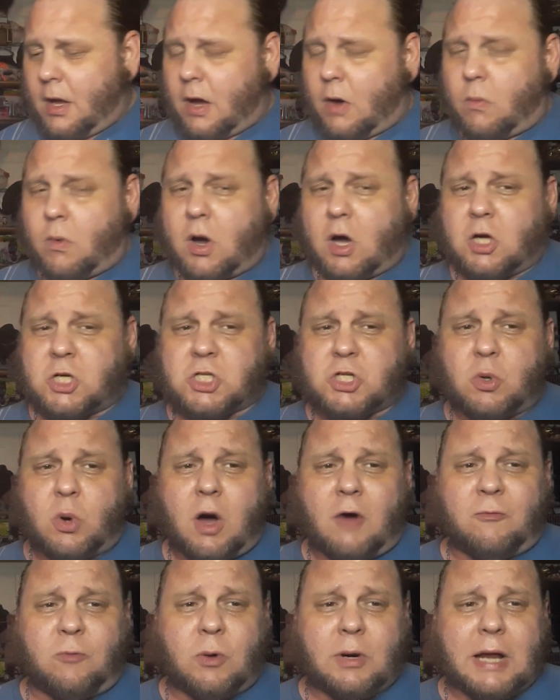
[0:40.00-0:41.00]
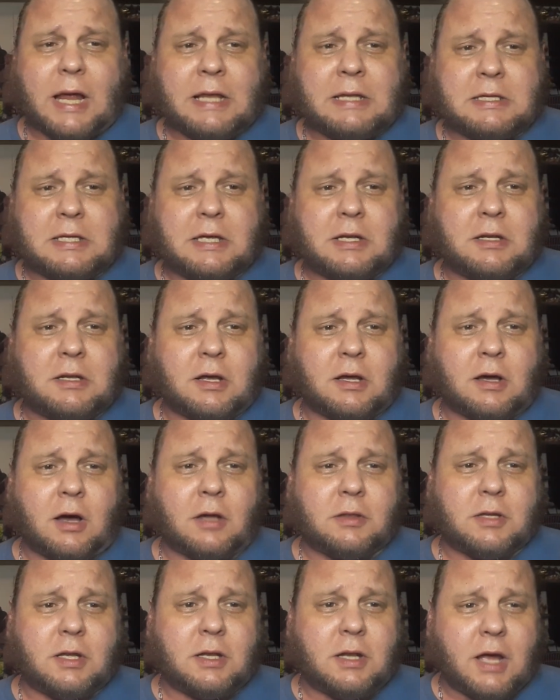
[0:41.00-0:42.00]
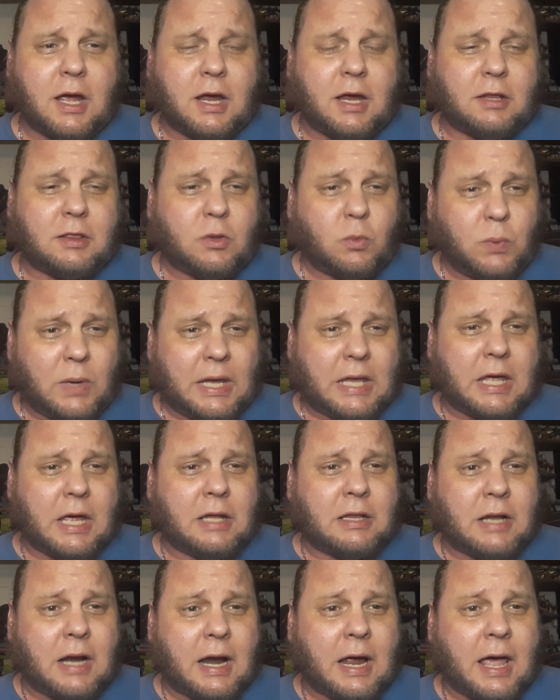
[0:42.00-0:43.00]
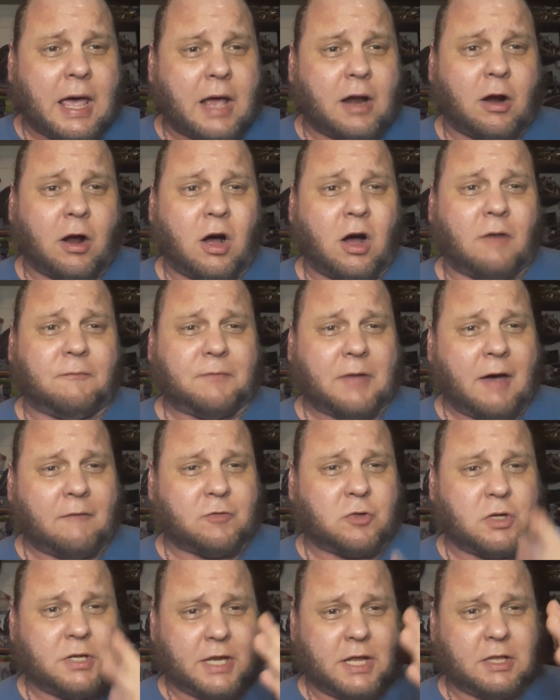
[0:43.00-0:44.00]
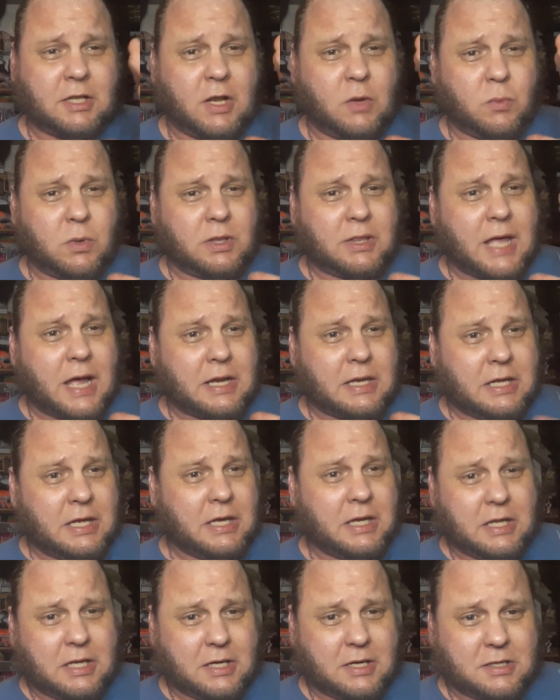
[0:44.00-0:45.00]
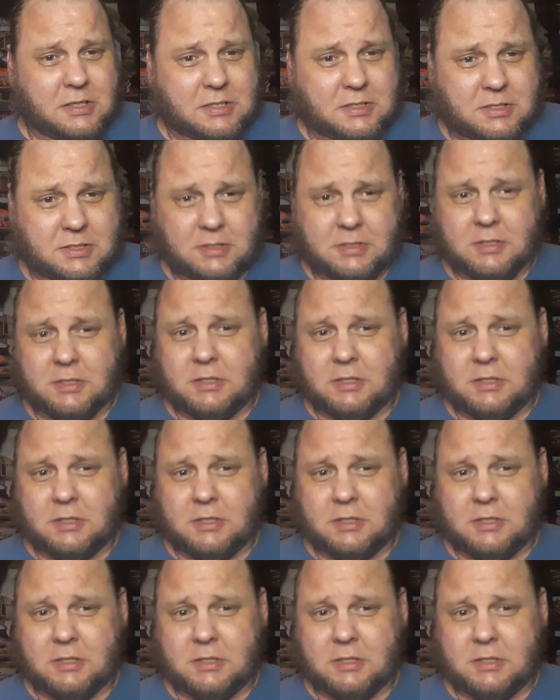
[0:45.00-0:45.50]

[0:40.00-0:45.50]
I want to show off what I did on the weekend that I had off after dealing with that idiot.